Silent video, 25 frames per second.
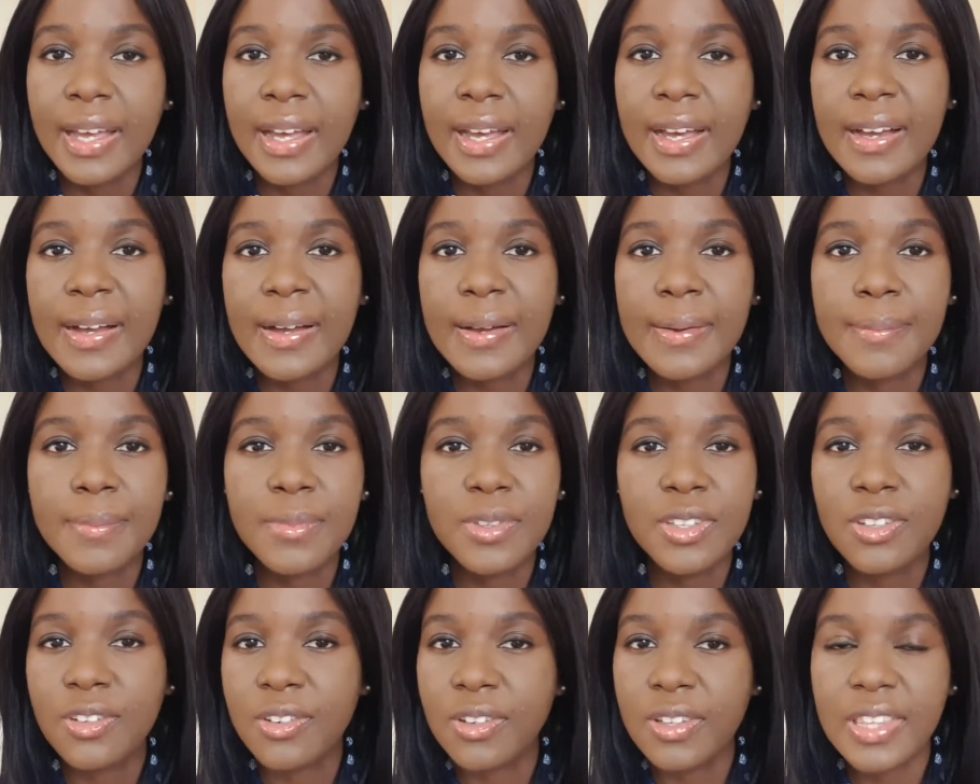um,
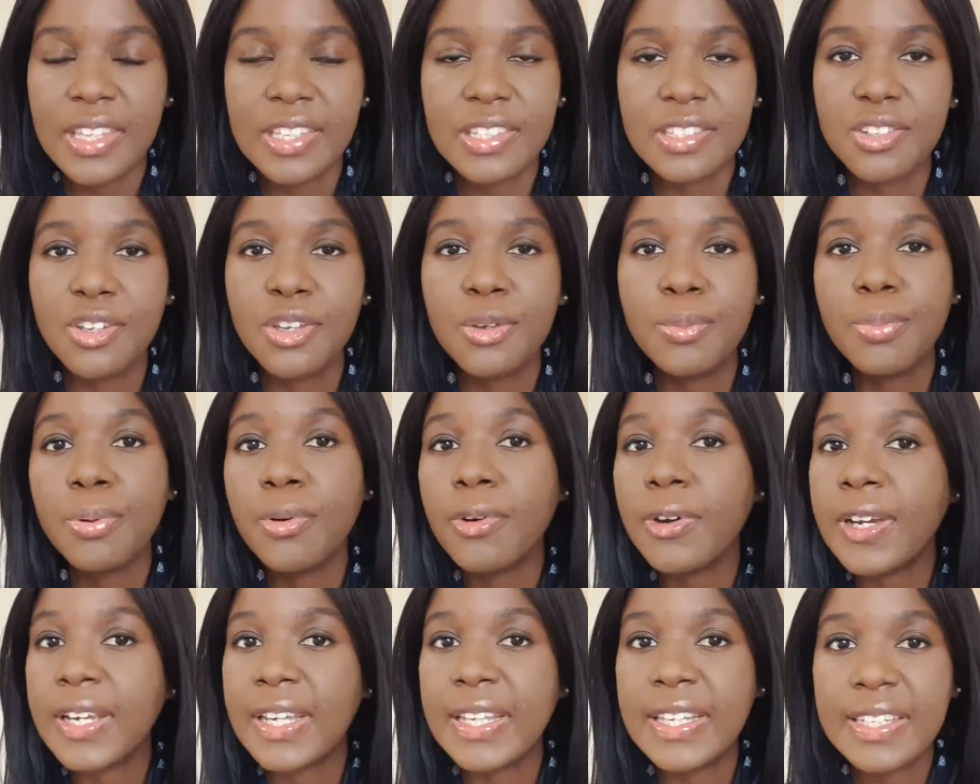you know there's no
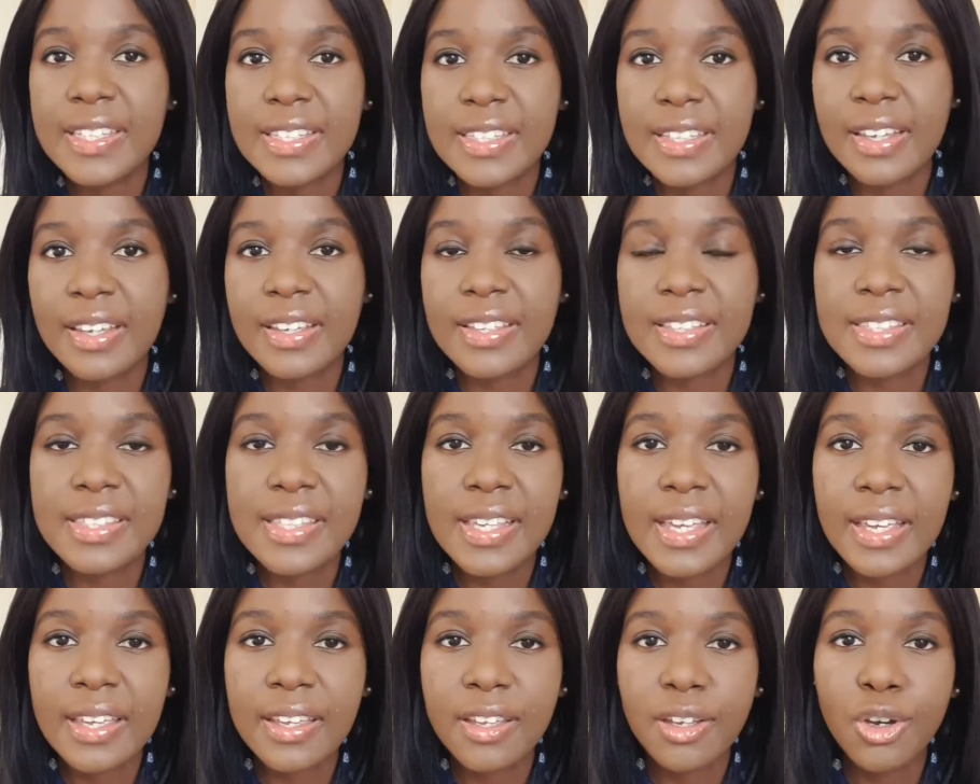point
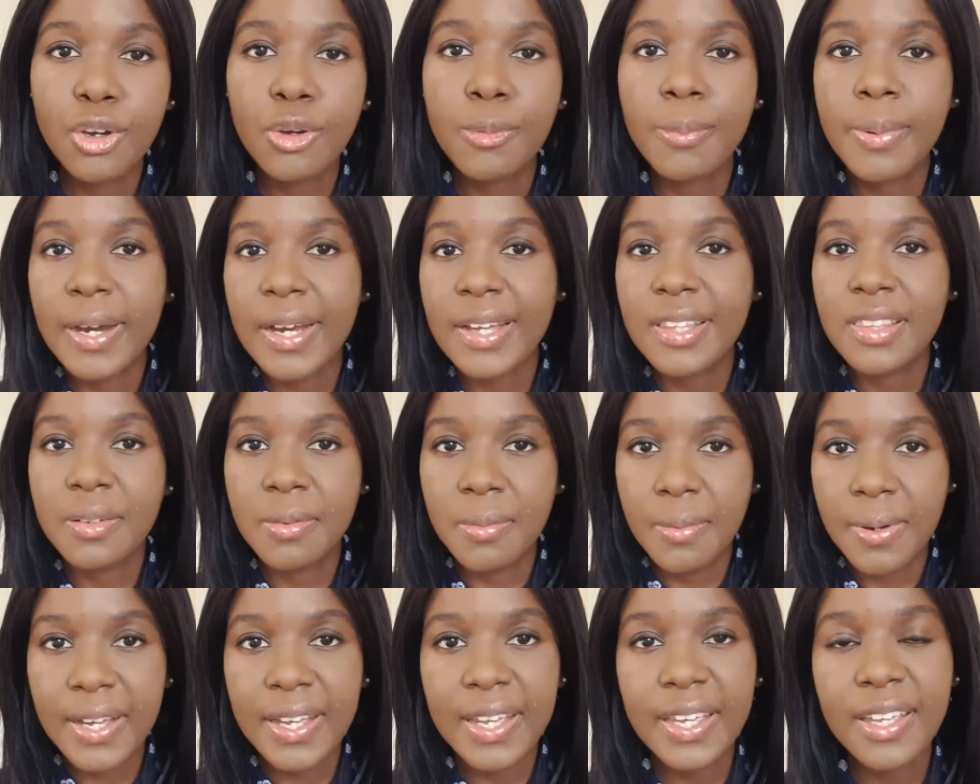saying oh by the
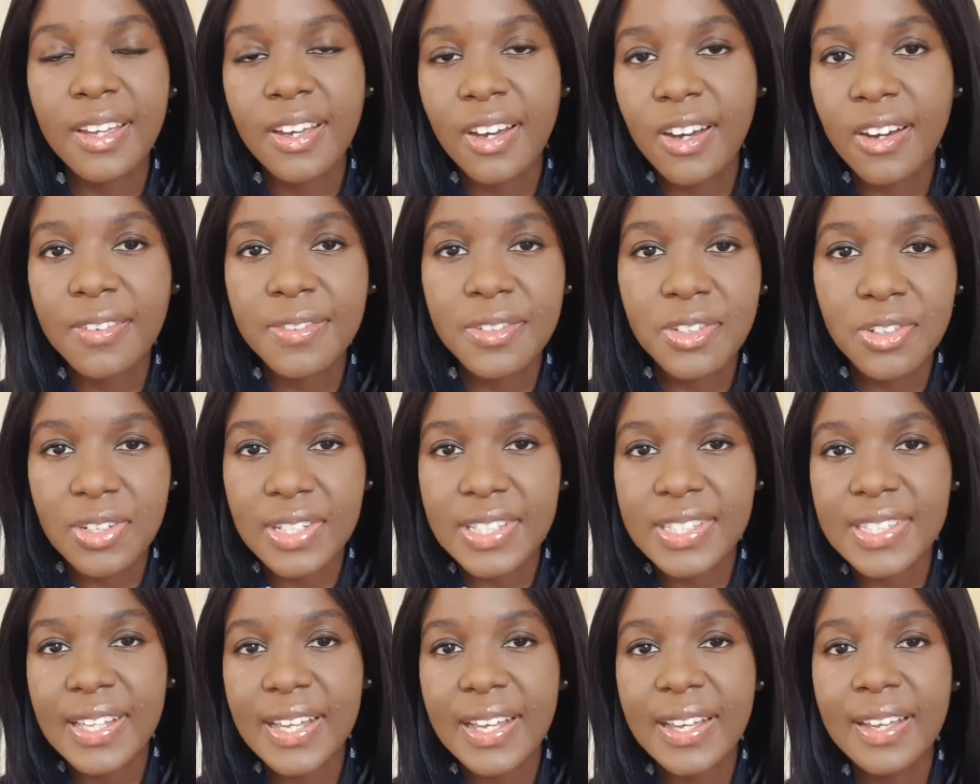way after
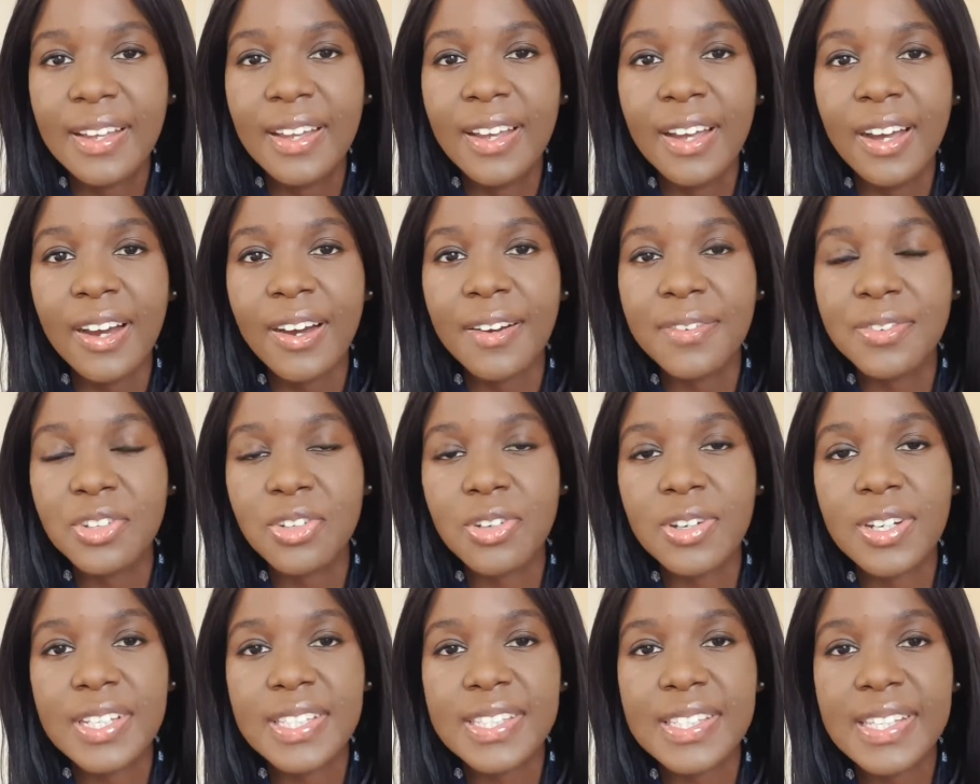exam after
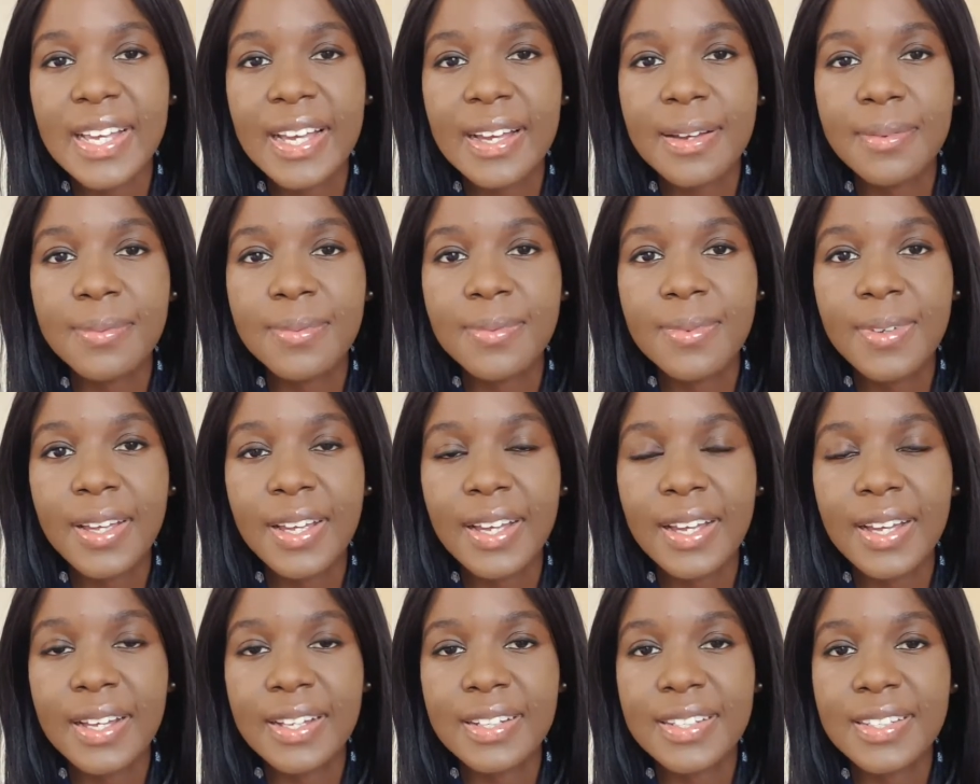your exam
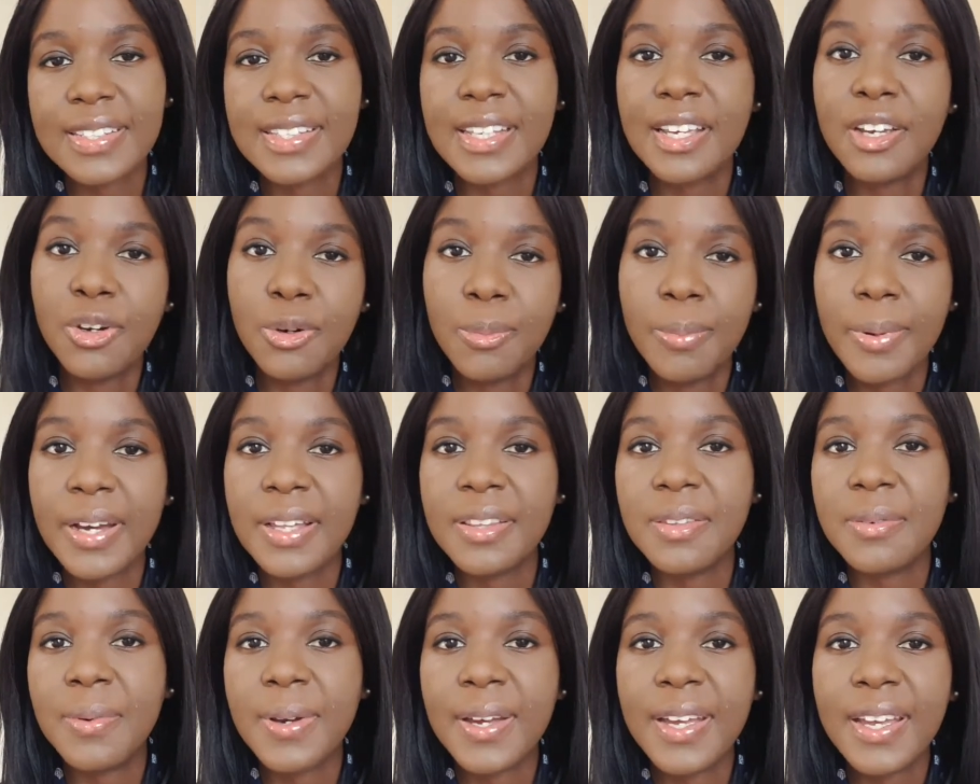uh, to say oh by
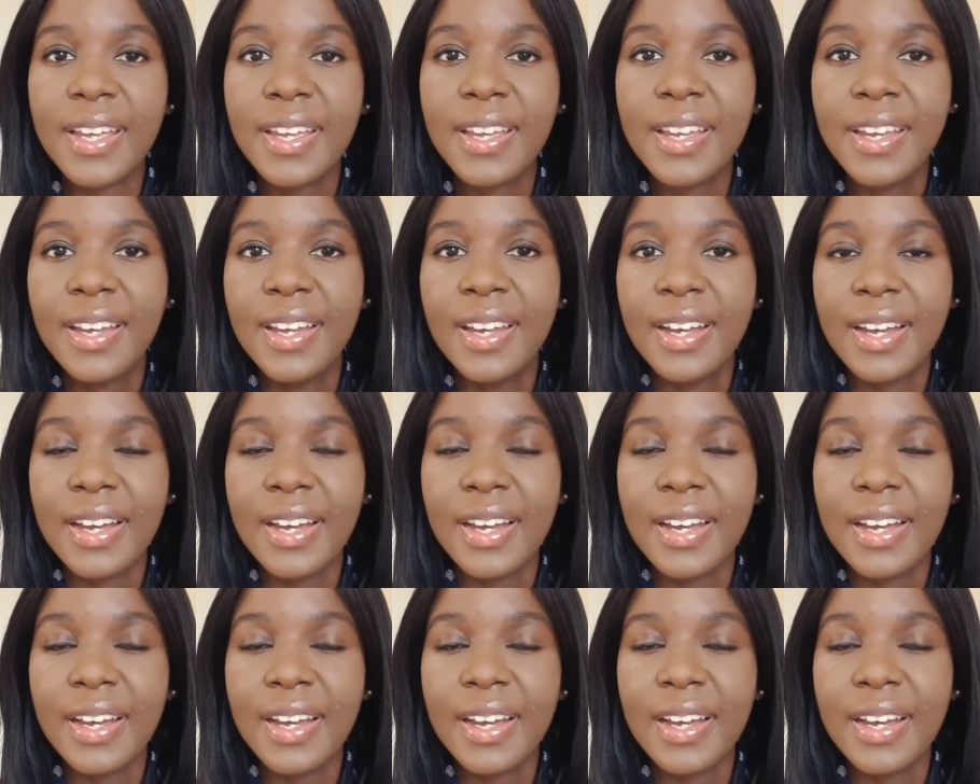the way